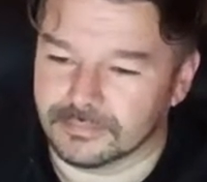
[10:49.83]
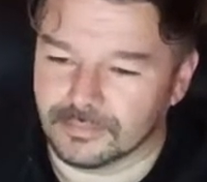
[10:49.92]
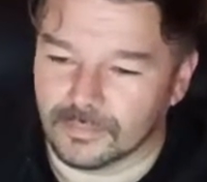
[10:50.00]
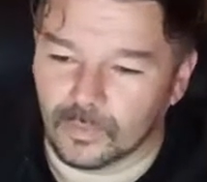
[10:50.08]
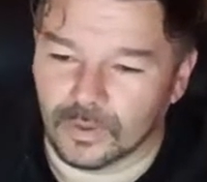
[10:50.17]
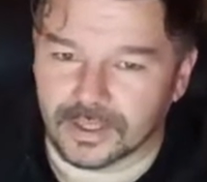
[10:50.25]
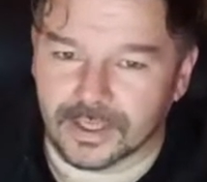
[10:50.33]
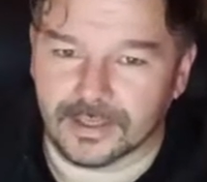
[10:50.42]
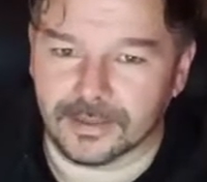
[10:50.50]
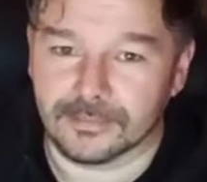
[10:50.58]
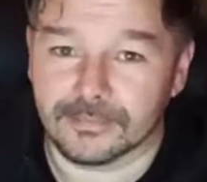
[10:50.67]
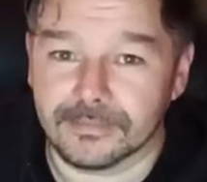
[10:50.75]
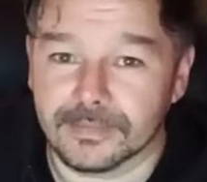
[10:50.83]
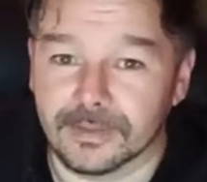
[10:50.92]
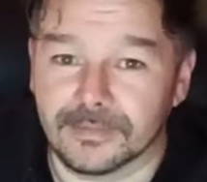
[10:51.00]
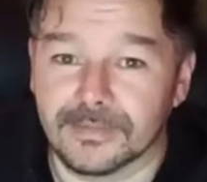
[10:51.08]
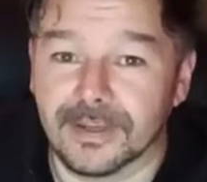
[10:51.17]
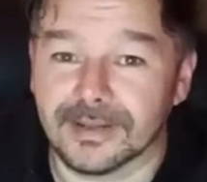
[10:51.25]
weekend. So
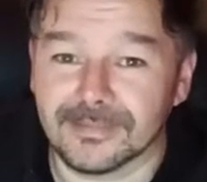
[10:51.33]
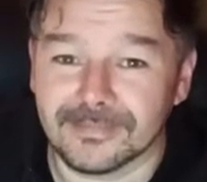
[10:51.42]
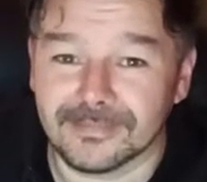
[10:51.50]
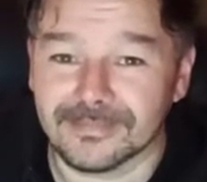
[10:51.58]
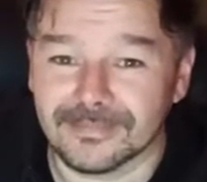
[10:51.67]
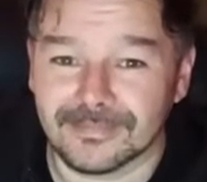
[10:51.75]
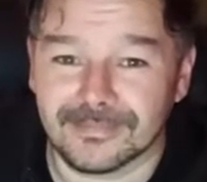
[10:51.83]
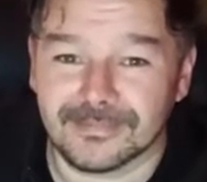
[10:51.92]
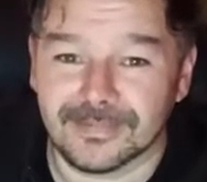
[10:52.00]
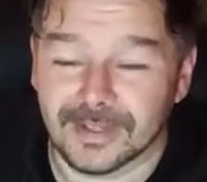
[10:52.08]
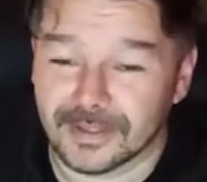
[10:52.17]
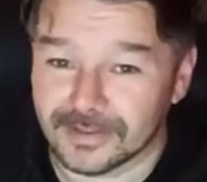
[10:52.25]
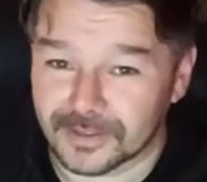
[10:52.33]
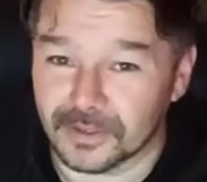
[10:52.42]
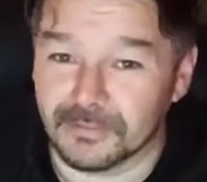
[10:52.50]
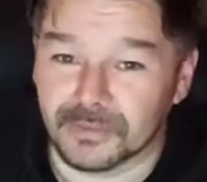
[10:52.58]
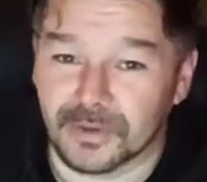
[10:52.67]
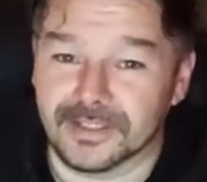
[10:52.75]
yeah, Doom
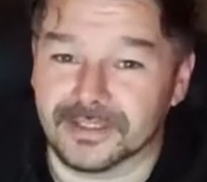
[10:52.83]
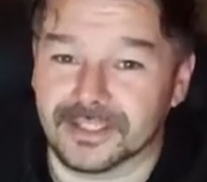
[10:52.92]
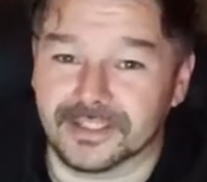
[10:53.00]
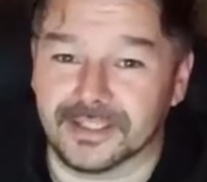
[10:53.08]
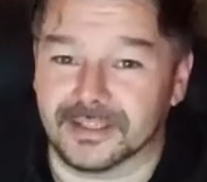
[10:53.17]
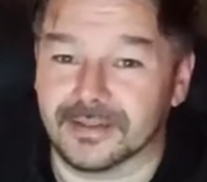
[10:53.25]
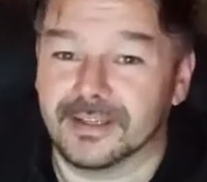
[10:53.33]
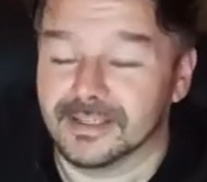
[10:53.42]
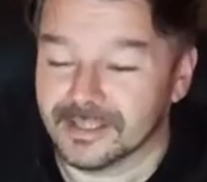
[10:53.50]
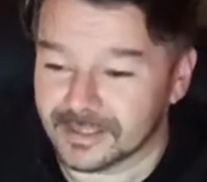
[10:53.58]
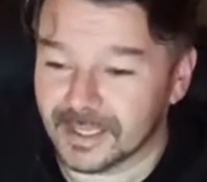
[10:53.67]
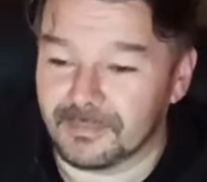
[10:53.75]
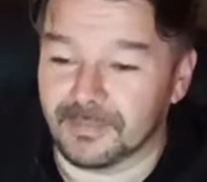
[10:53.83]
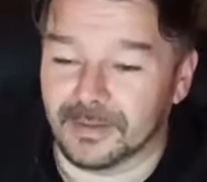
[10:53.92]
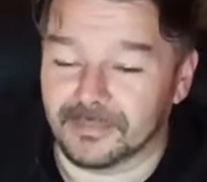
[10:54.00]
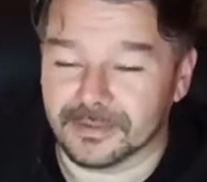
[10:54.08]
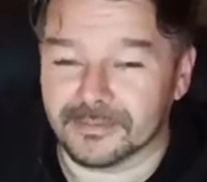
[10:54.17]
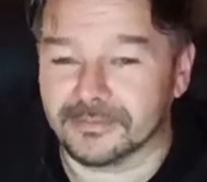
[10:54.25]
2016 snap
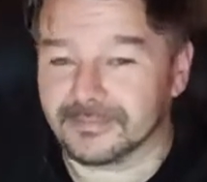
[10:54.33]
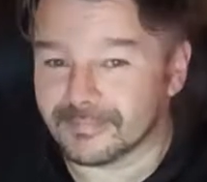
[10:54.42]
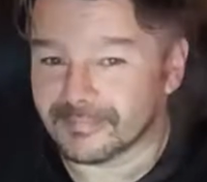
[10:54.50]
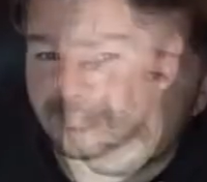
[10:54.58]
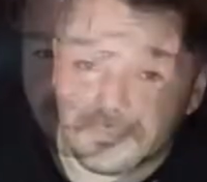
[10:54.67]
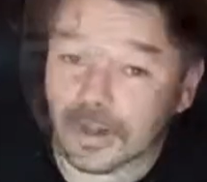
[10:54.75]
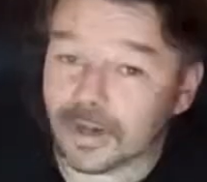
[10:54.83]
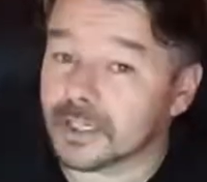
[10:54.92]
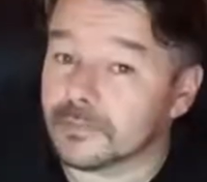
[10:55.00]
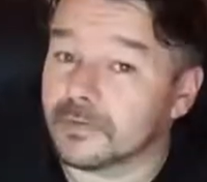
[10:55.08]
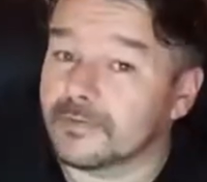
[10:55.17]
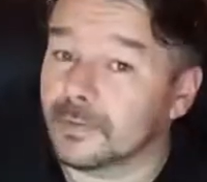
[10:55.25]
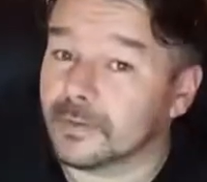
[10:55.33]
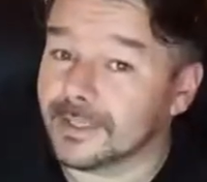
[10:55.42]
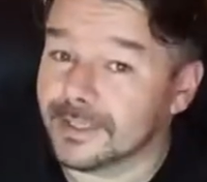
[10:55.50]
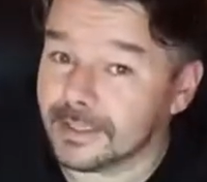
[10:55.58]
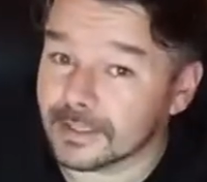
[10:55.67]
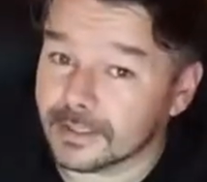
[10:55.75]
maps. Fact number
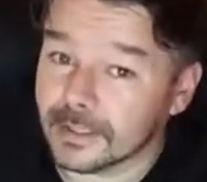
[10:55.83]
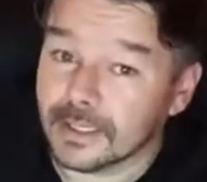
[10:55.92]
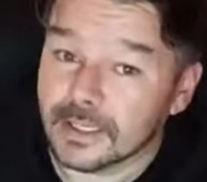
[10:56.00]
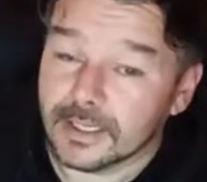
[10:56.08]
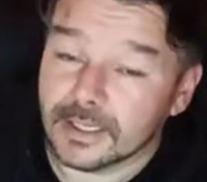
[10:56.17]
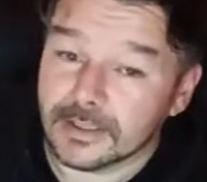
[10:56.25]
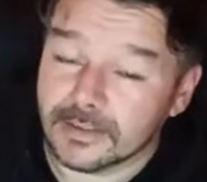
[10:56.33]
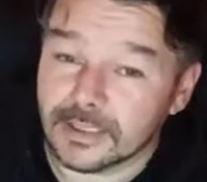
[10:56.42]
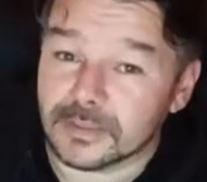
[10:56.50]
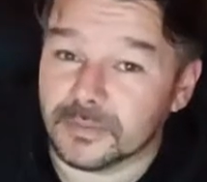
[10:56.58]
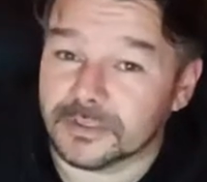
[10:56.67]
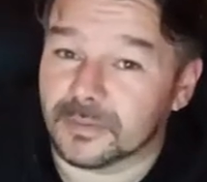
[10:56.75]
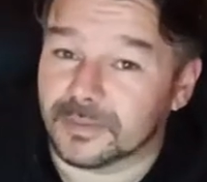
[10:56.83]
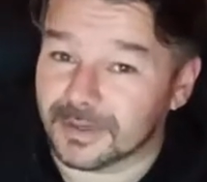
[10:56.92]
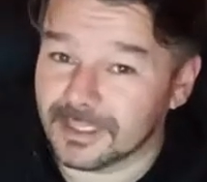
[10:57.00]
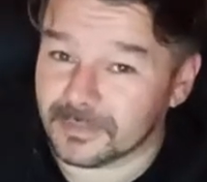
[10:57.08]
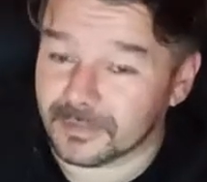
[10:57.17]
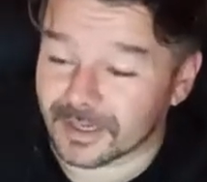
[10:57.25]
14. This one
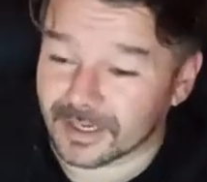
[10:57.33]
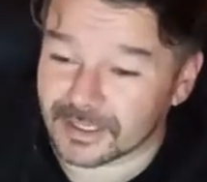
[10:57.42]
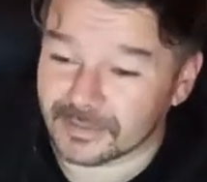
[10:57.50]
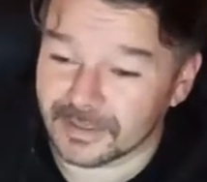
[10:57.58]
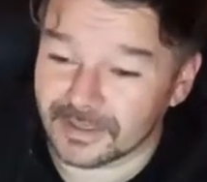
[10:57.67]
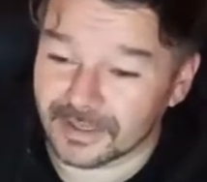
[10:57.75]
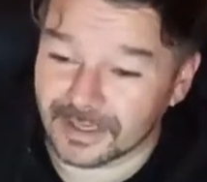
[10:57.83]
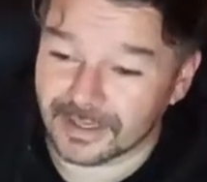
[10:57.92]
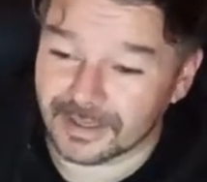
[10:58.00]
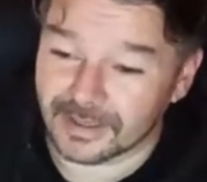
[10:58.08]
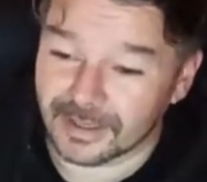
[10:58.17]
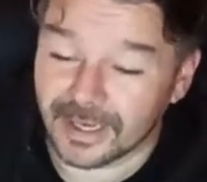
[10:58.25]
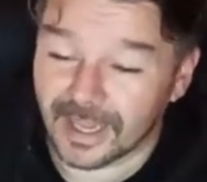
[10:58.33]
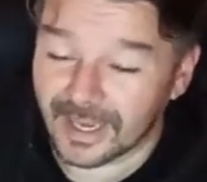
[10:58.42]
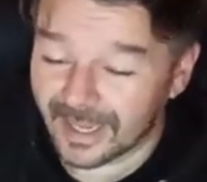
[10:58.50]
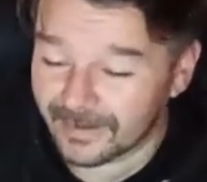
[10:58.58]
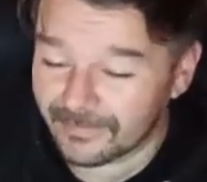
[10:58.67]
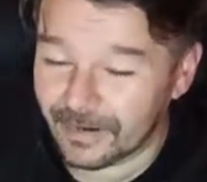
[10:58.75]
surprised me actually, uh, in,
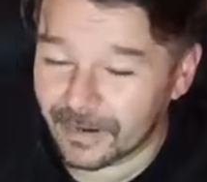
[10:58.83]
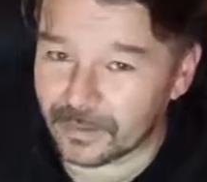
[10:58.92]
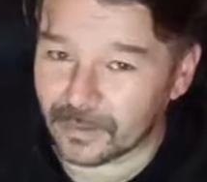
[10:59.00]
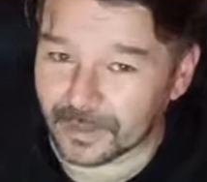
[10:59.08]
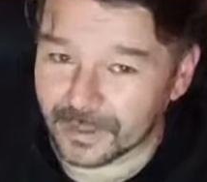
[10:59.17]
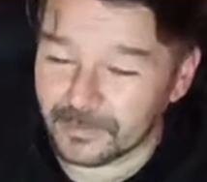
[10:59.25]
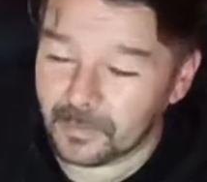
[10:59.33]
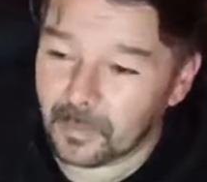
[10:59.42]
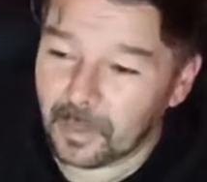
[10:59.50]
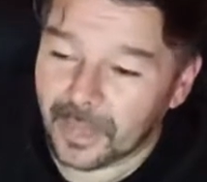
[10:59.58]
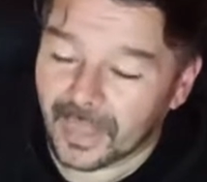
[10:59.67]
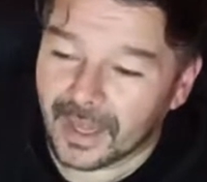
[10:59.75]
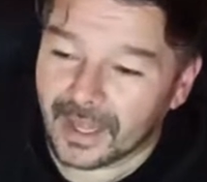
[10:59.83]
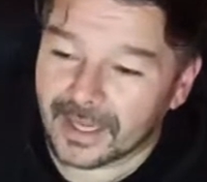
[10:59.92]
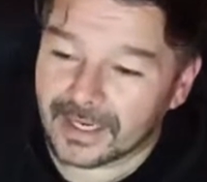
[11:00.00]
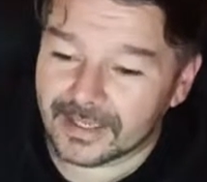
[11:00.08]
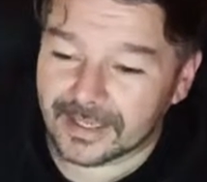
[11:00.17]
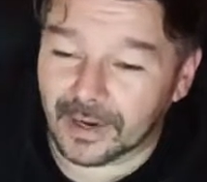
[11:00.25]
in, a very good way.
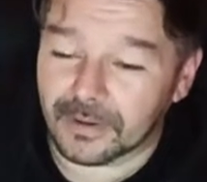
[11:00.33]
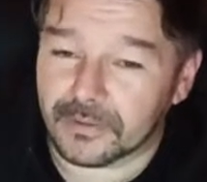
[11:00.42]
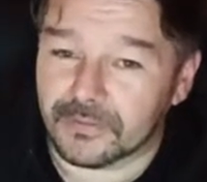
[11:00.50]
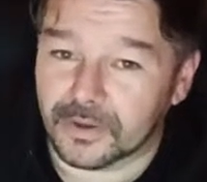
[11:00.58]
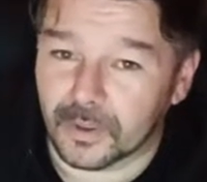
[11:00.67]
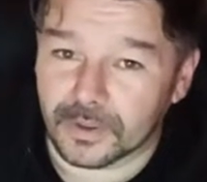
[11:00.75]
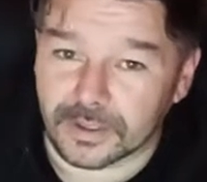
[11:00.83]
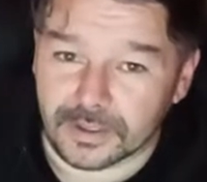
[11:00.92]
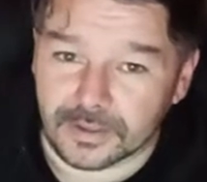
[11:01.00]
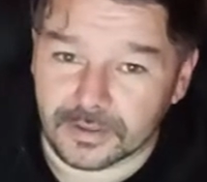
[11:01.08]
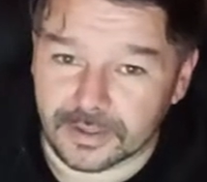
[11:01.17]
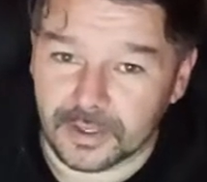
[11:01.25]
The character of Dohi, D